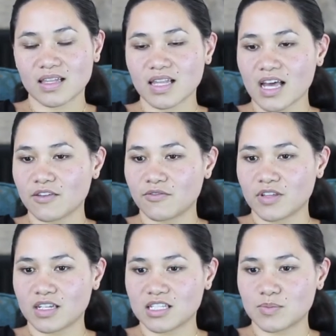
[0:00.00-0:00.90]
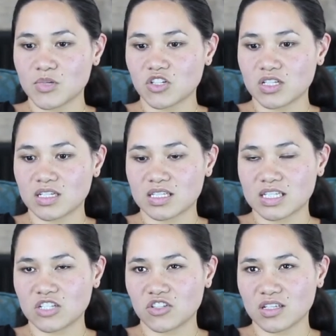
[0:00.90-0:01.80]
life and his mission, his
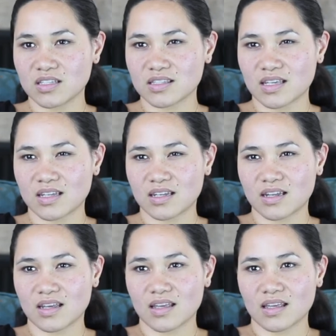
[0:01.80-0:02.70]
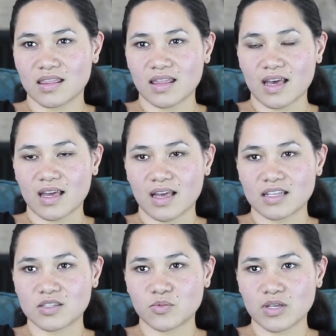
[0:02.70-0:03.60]
teachings, and that
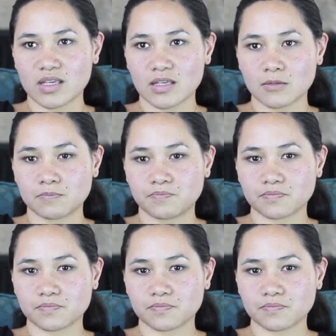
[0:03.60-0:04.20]
as we